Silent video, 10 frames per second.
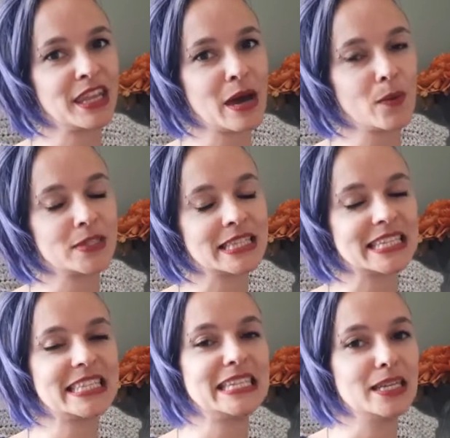that was
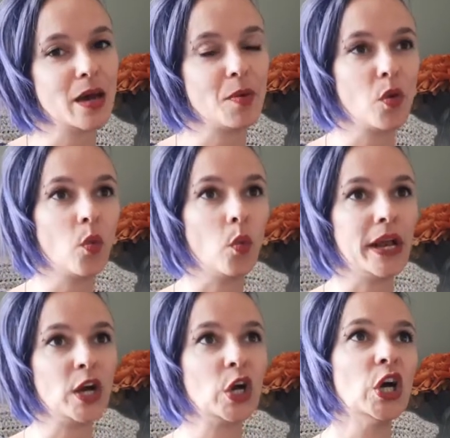listed about
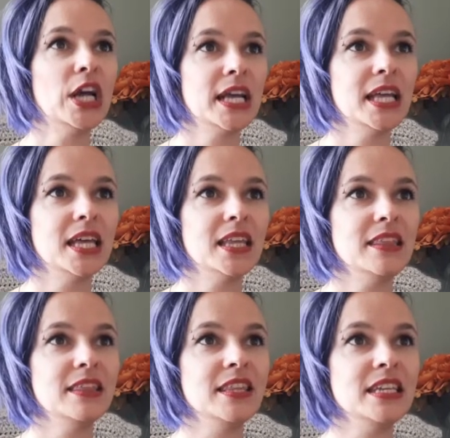where
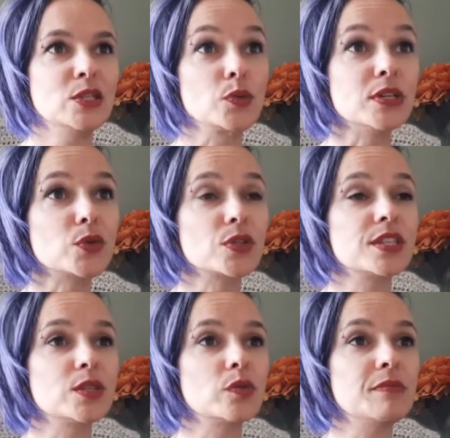these
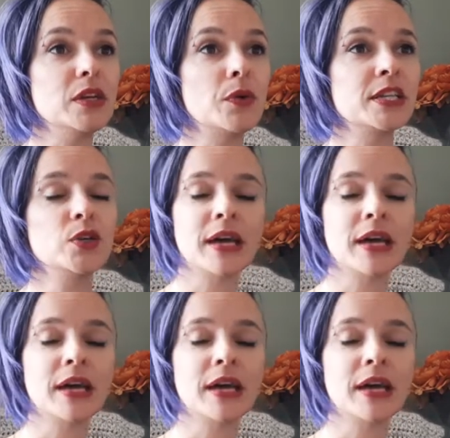resources would be going to.